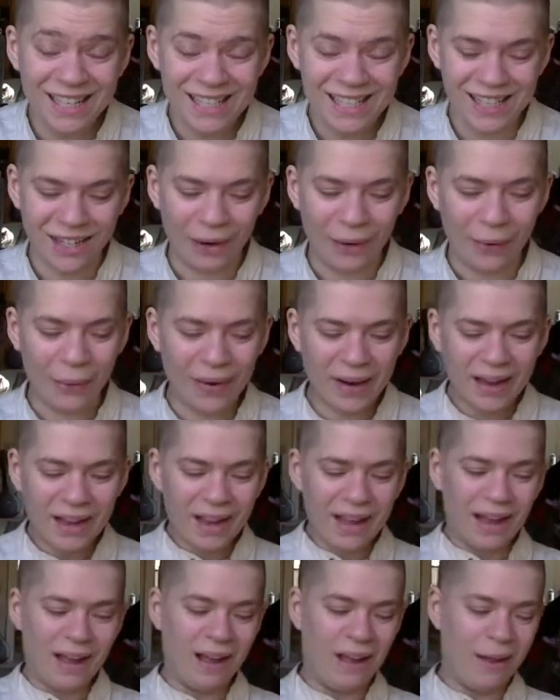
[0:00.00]
So
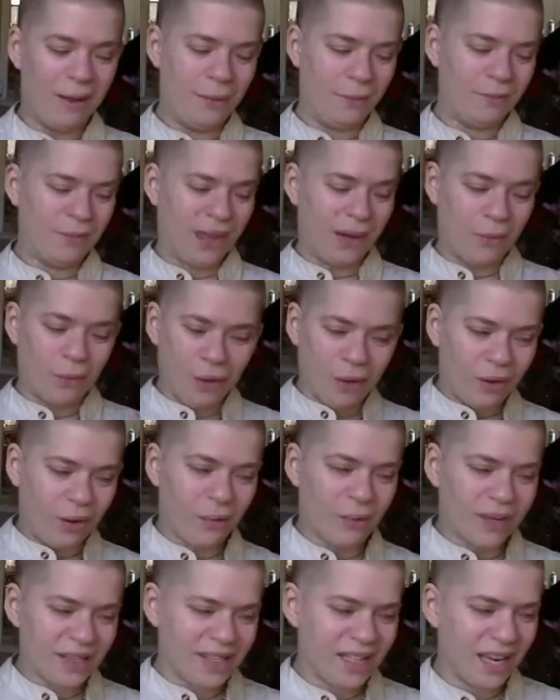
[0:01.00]
um, I will
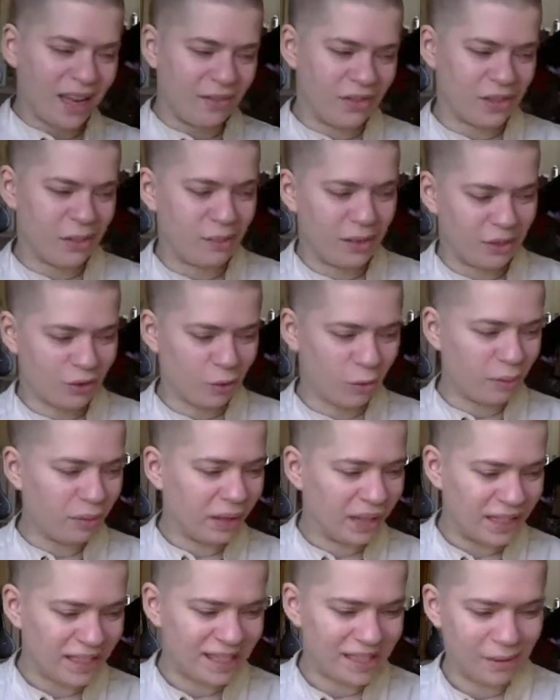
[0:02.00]
always have a special
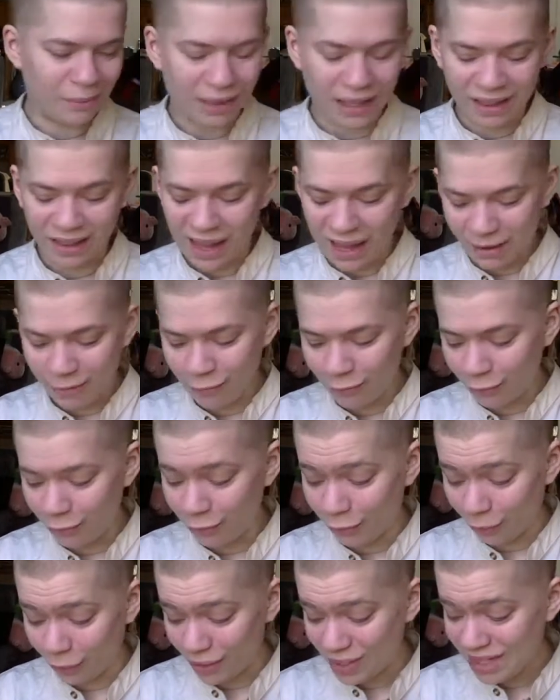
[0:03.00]
place in my life
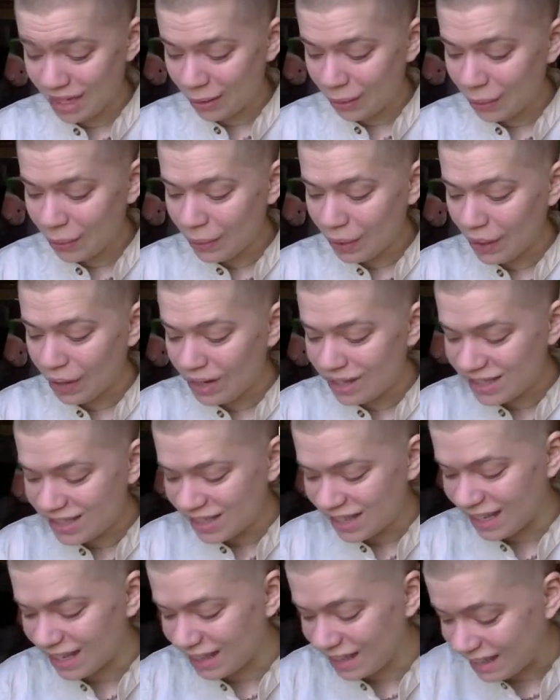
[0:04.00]
for tarot cards
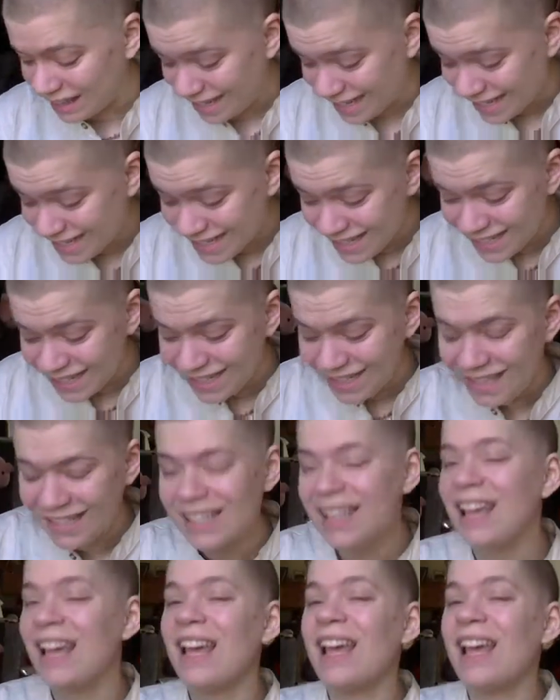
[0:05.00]
and these.